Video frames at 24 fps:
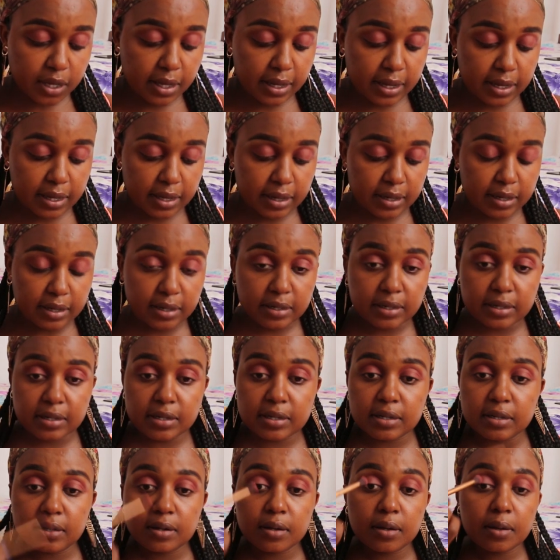
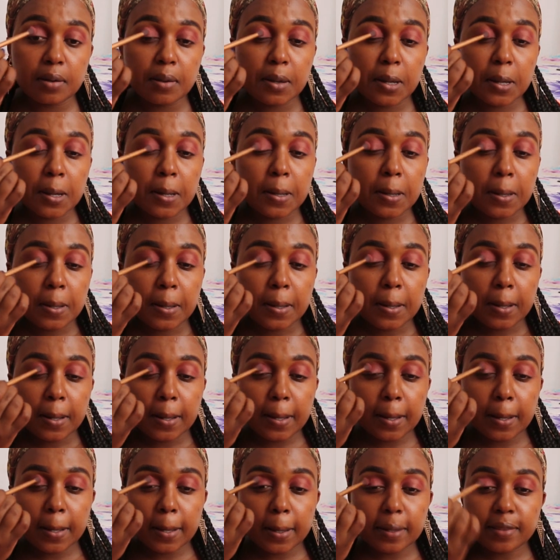And
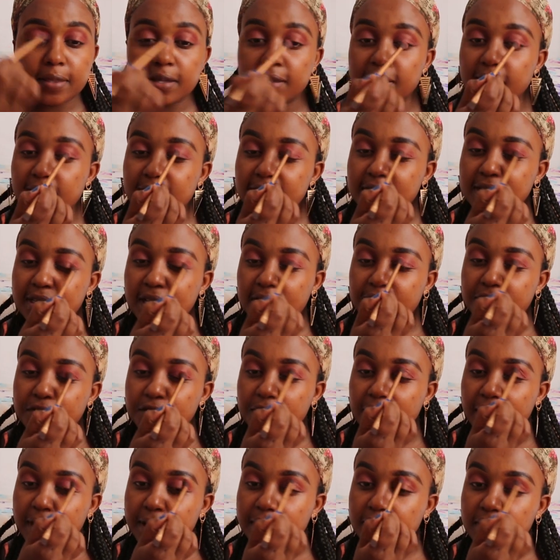I think that's enough,
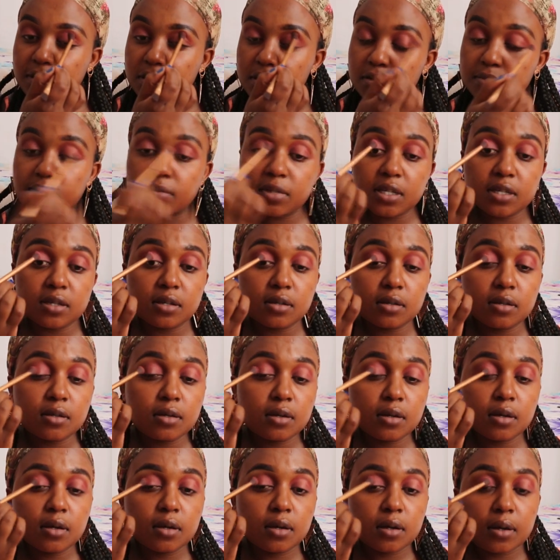you guys. Me,
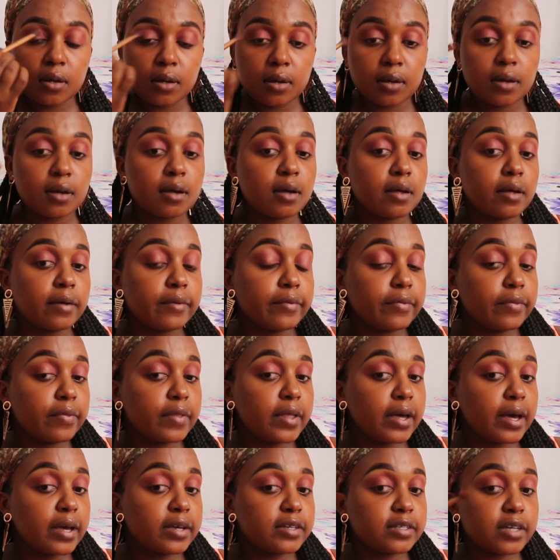
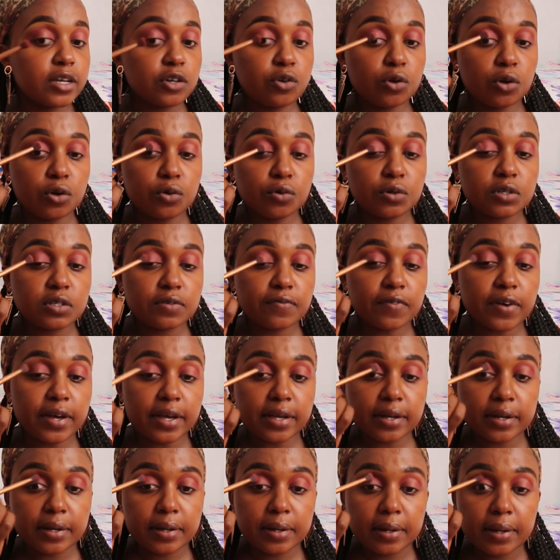the eyeshadow looks
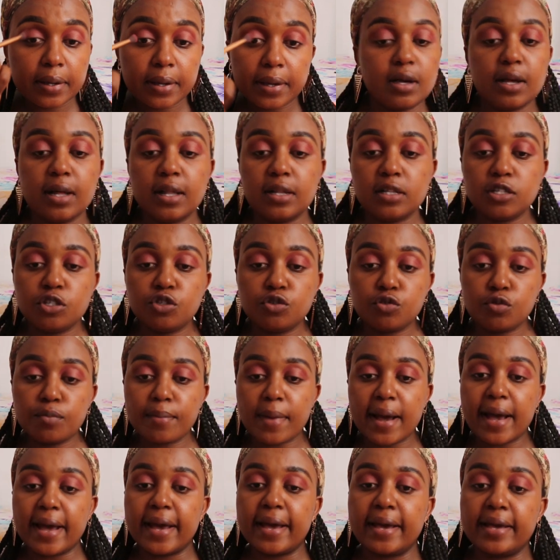fine. I'll do
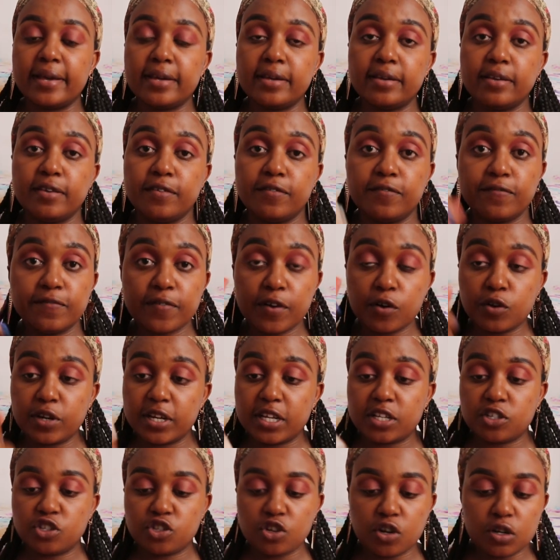my
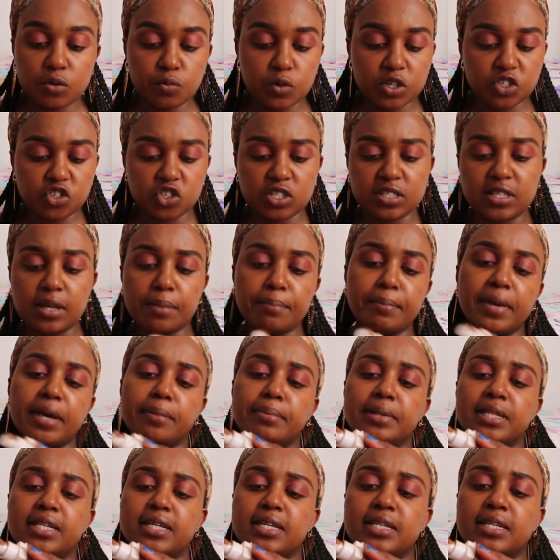foundation, which is the
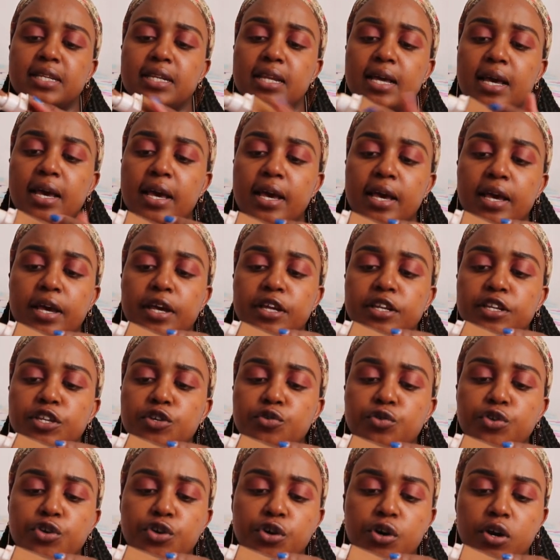Maybelline
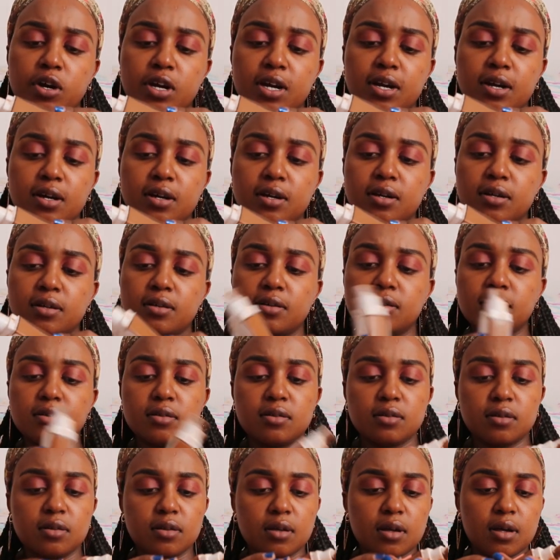New York.
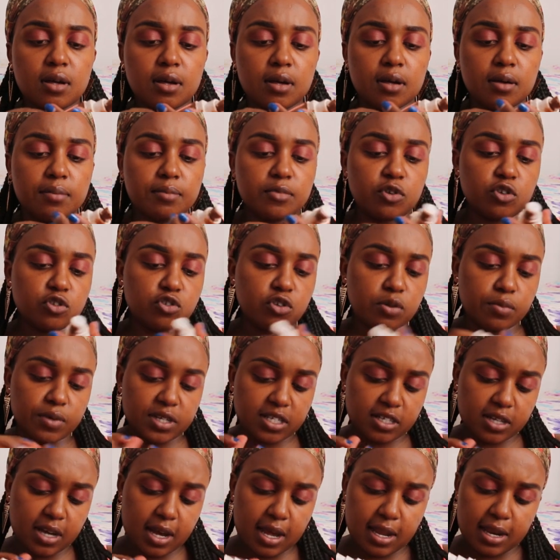I'm not sure
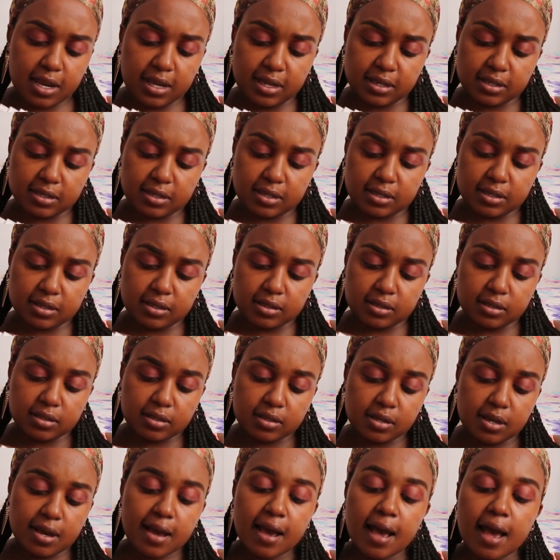which color is this.
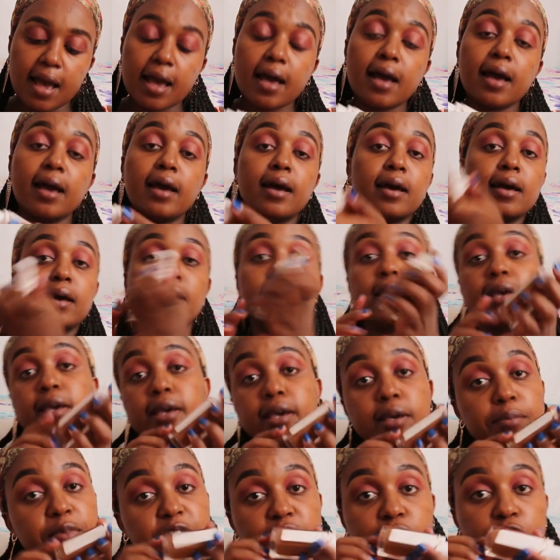
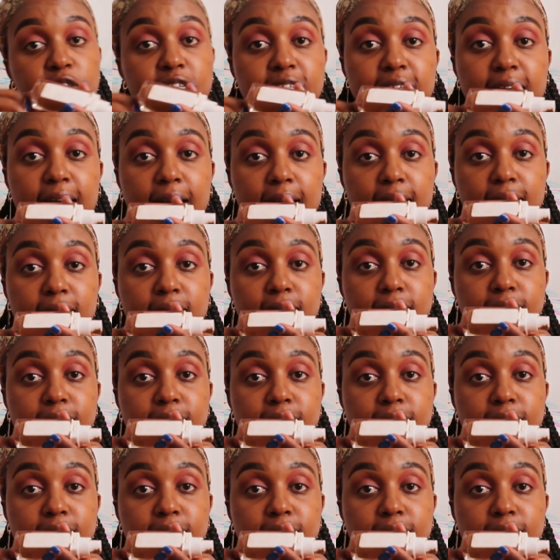Imefutika.